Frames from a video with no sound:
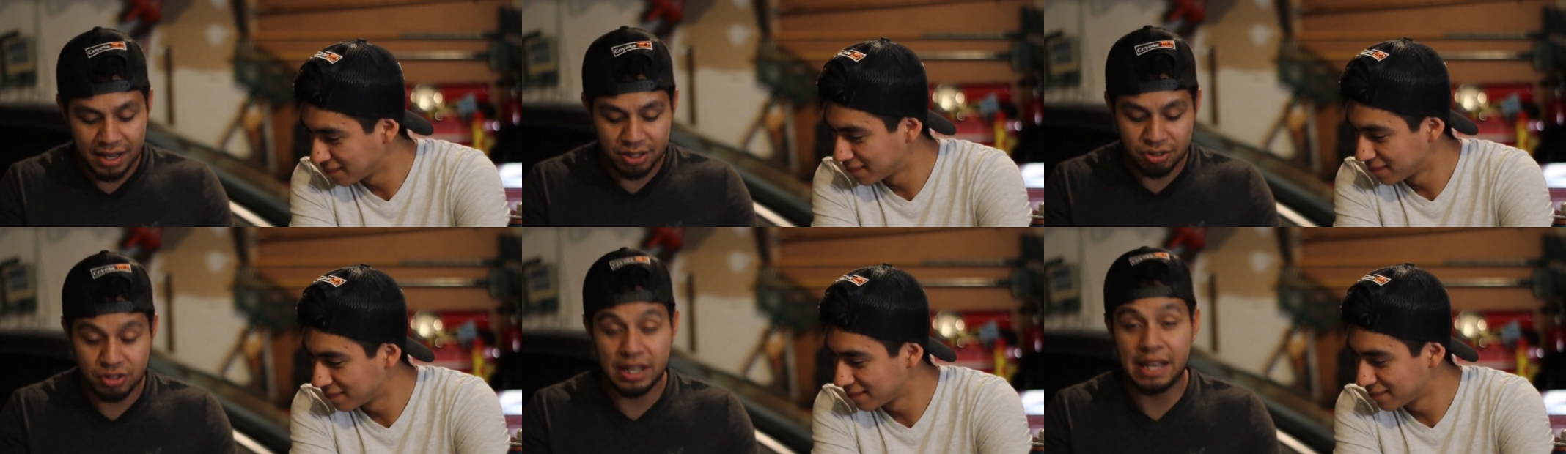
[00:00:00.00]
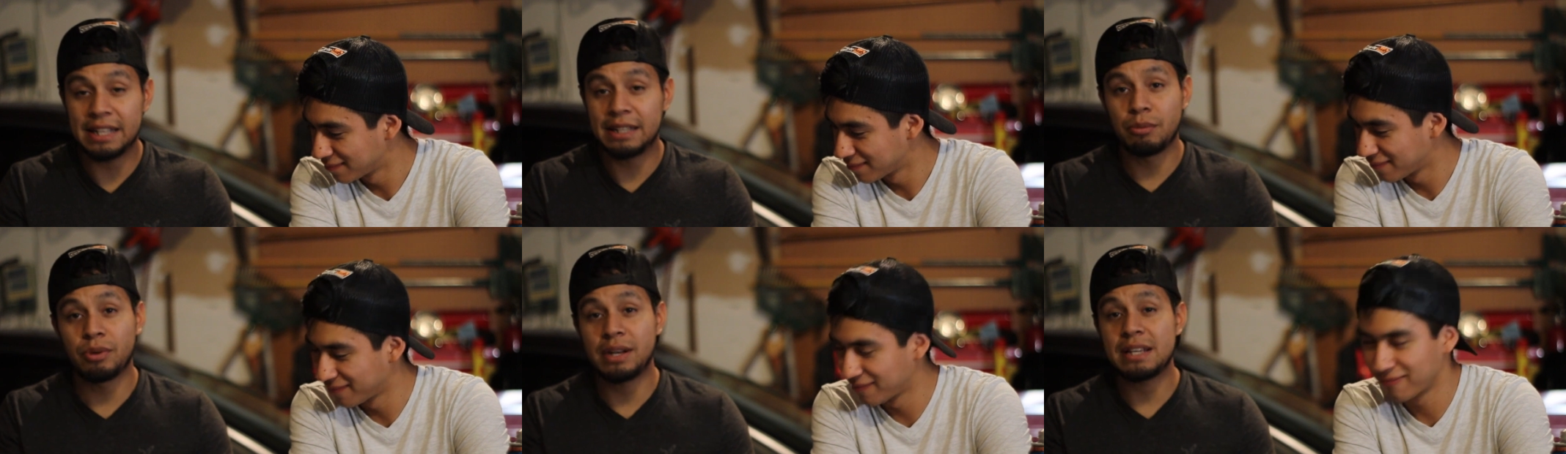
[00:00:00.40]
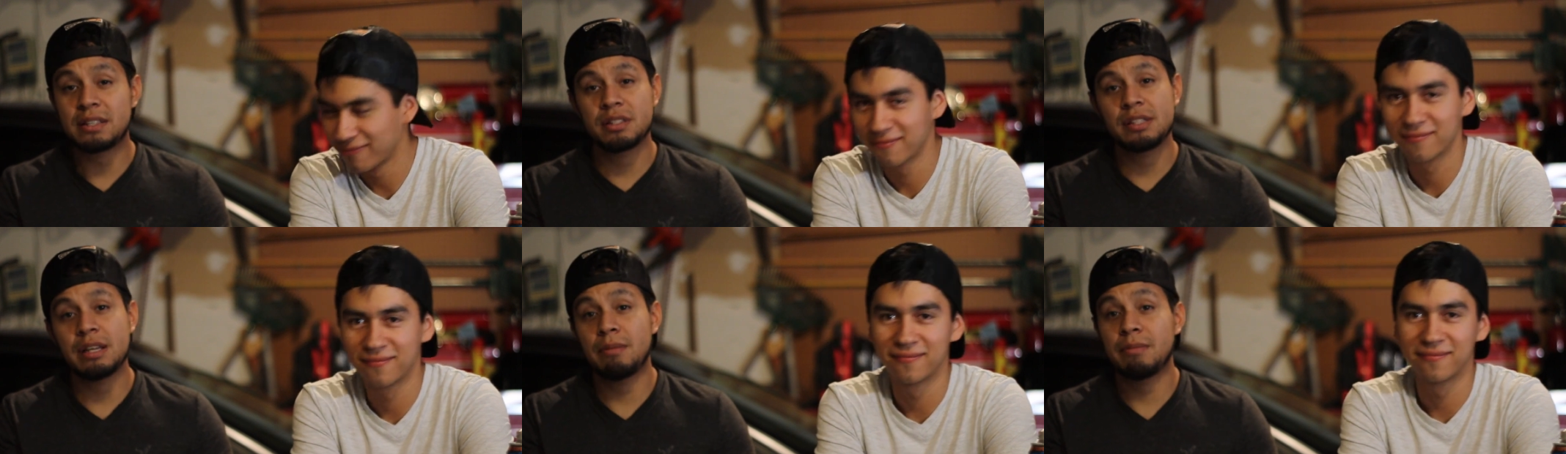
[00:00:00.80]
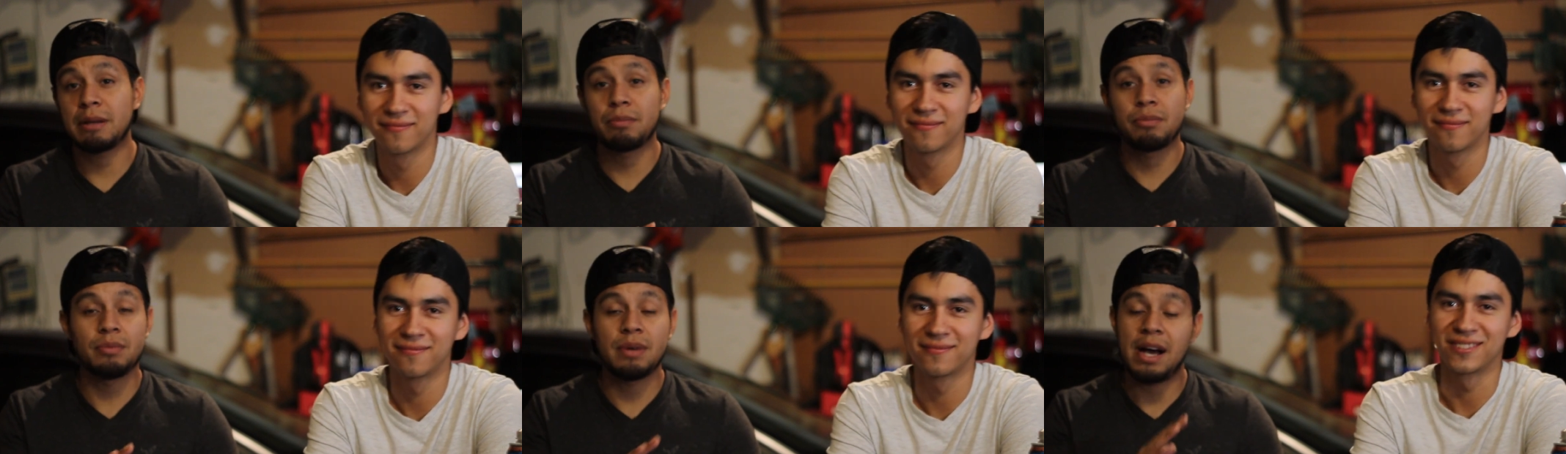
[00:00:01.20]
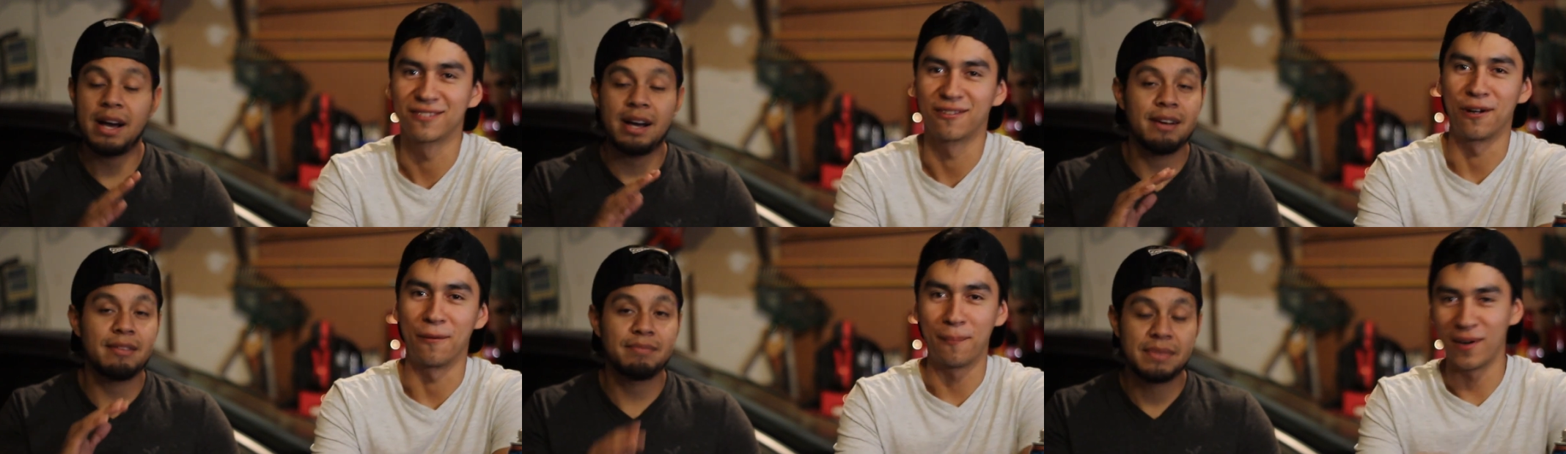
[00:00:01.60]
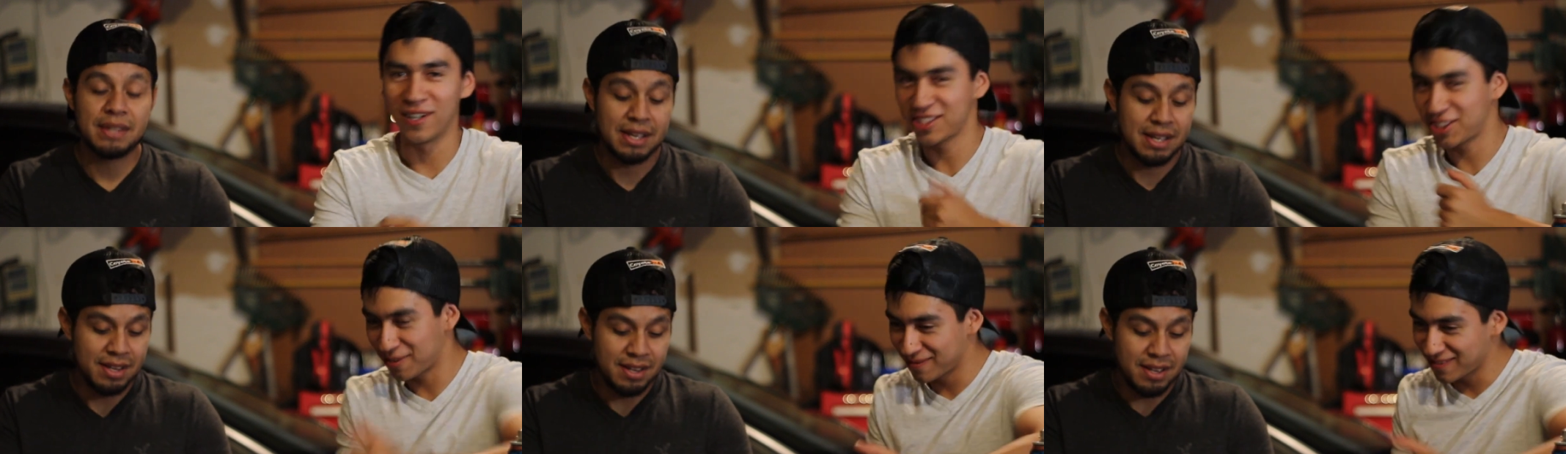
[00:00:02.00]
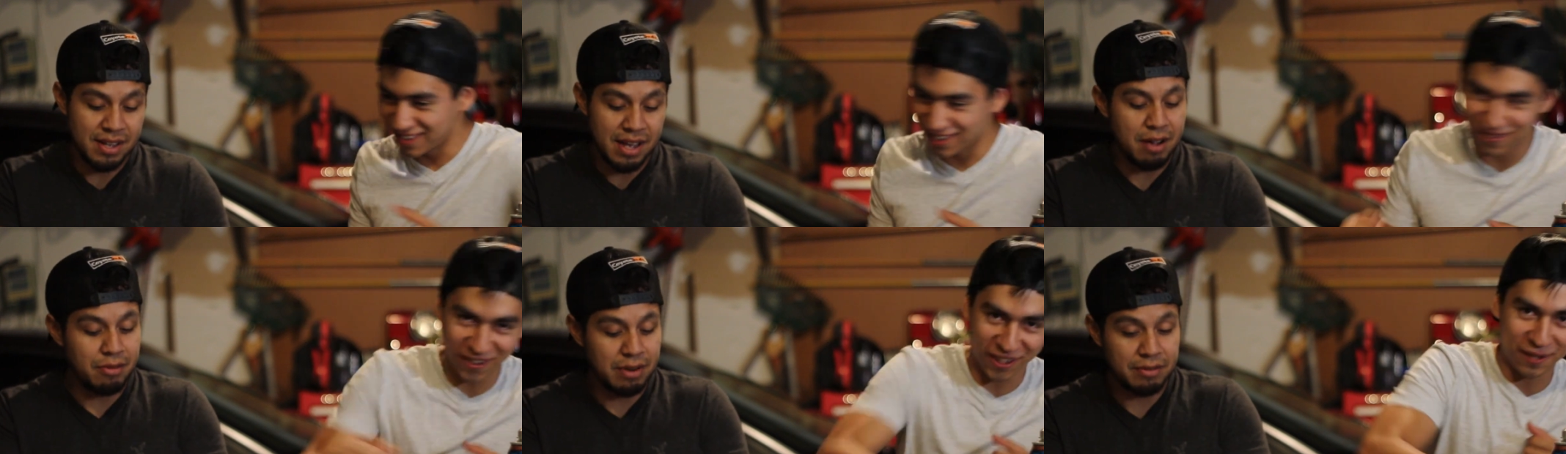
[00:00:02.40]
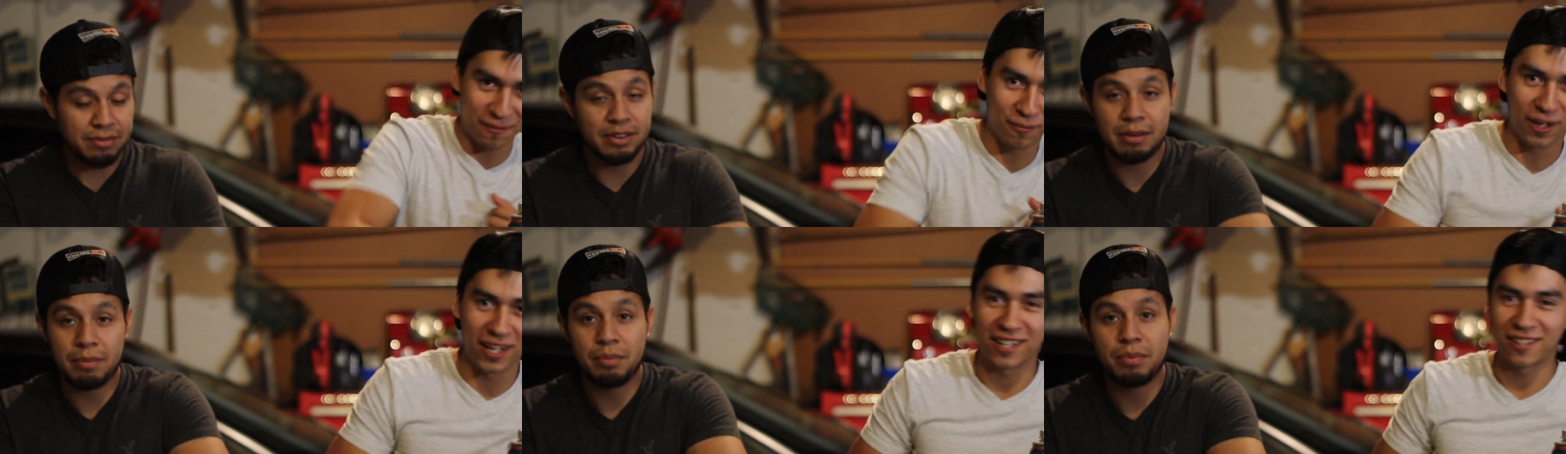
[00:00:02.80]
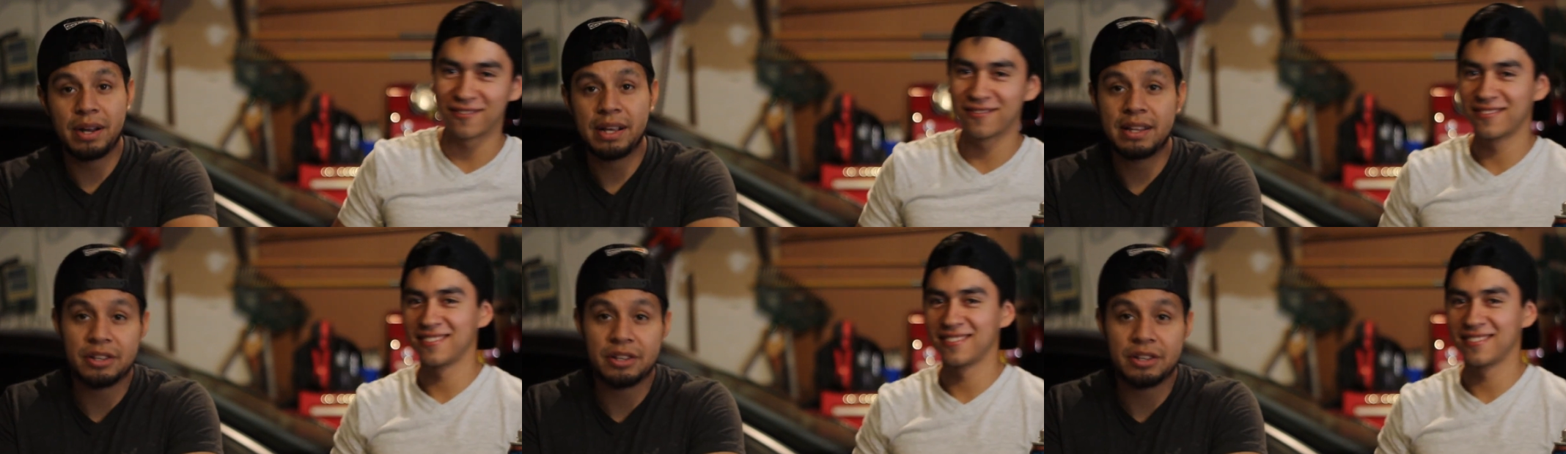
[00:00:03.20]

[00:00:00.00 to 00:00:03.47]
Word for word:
Speaker 1: I just hate them. When I see them, I'm like, I want to punch them. Yeah, I want to fucking break,